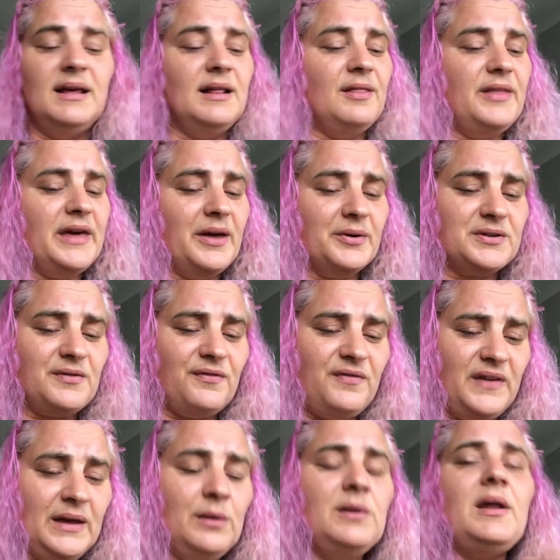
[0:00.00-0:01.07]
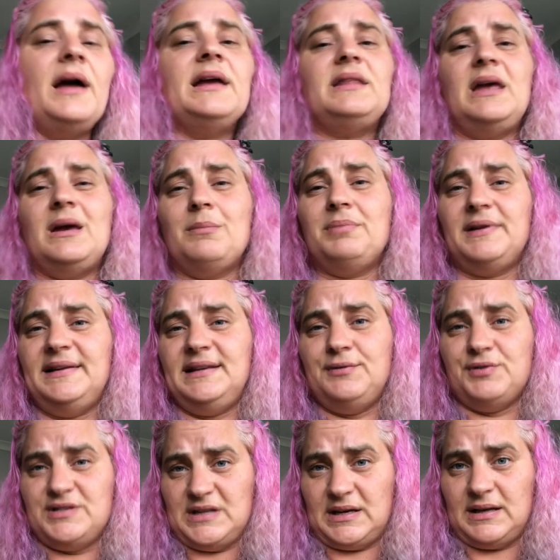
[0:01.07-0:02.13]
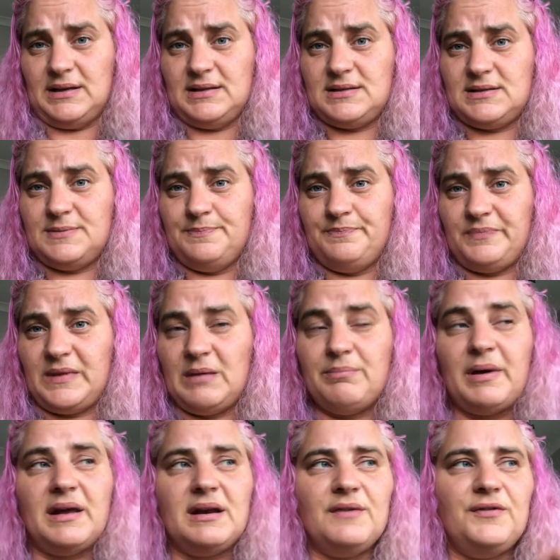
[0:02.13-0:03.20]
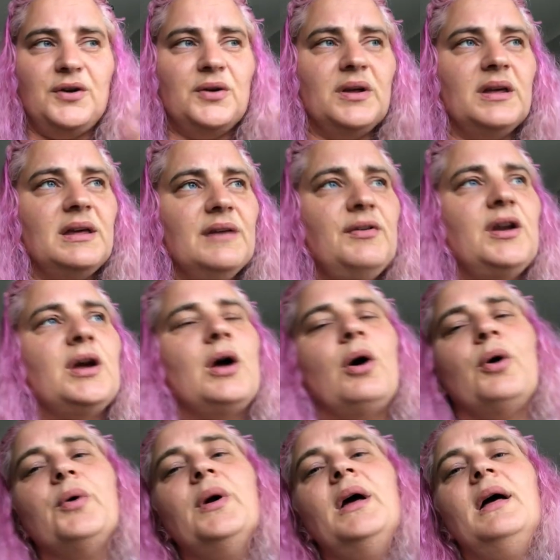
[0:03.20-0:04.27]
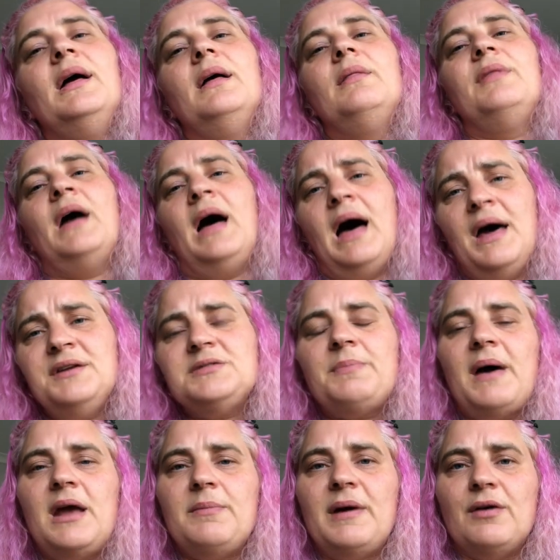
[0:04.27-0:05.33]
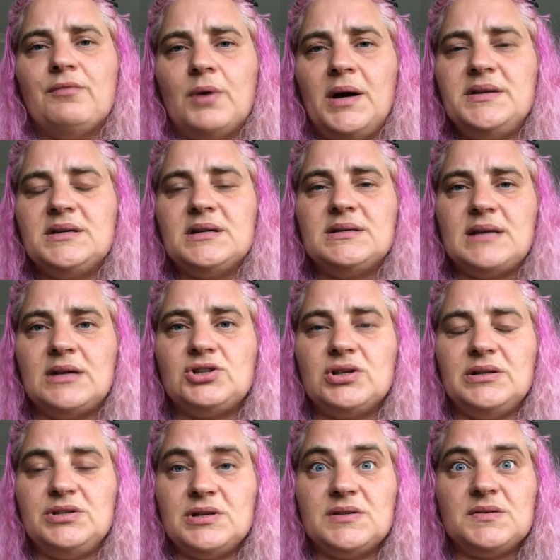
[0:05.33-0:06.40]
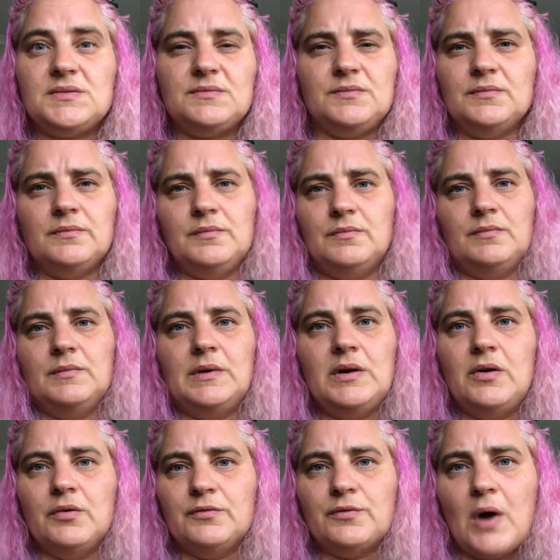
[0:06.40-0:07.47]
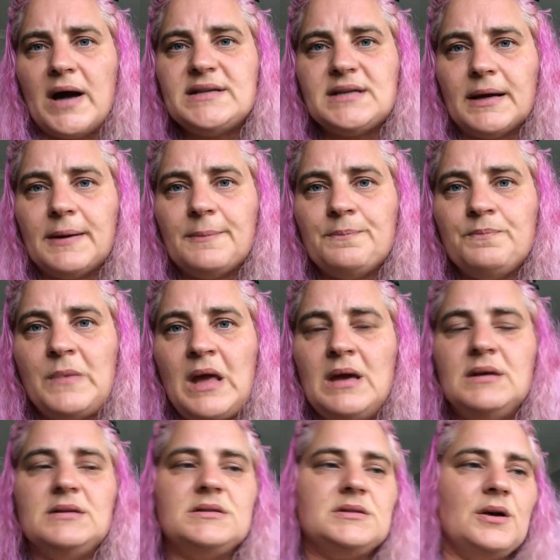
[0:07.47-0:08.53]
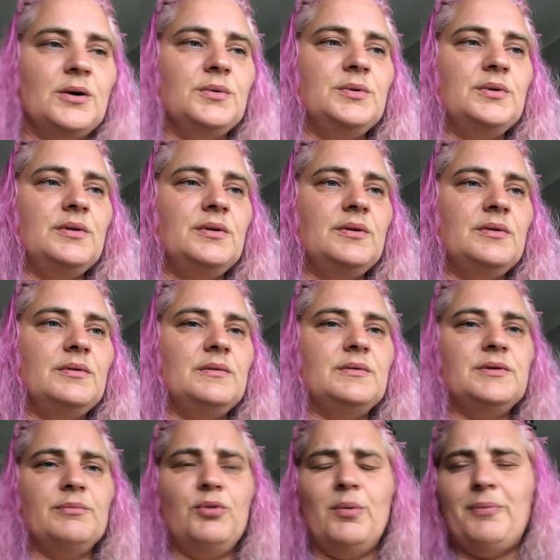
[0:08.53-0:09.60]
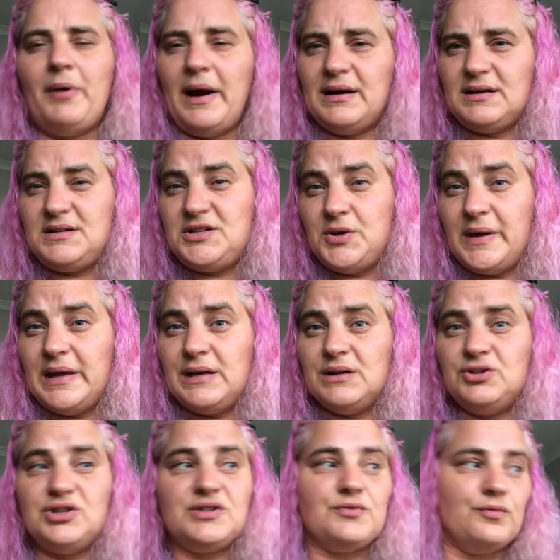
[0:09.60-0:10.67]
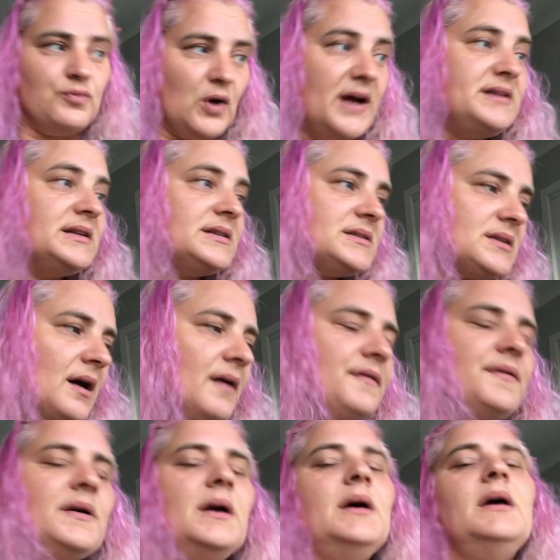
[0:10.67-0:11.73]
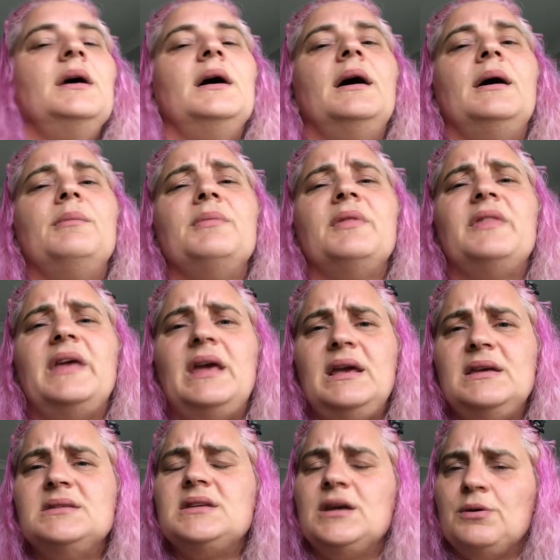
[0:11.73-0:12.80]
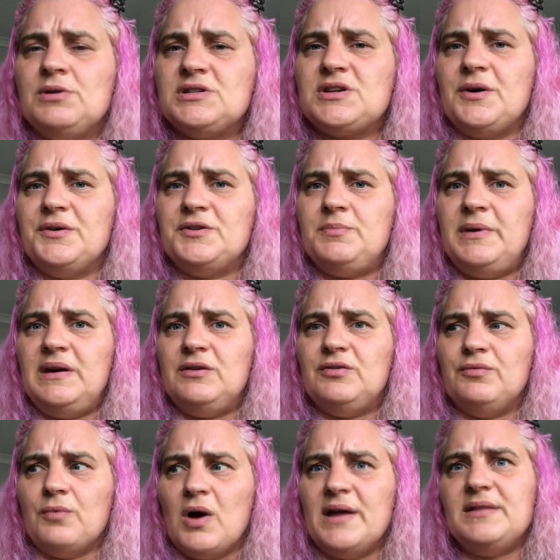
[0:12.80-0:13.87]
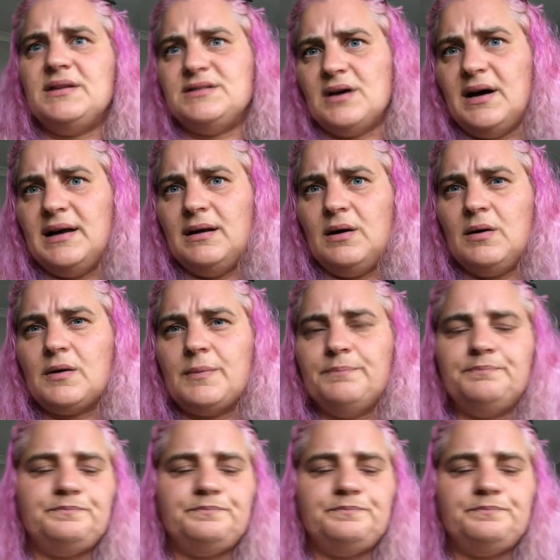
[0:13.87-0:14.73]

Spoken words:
They're going to feel like they're completely ridiculous, but if you can give it a go, the hardest part about writing is actually just writing. So the more practice you get in just writing stuff, the easier it's going to be to write the dialogue.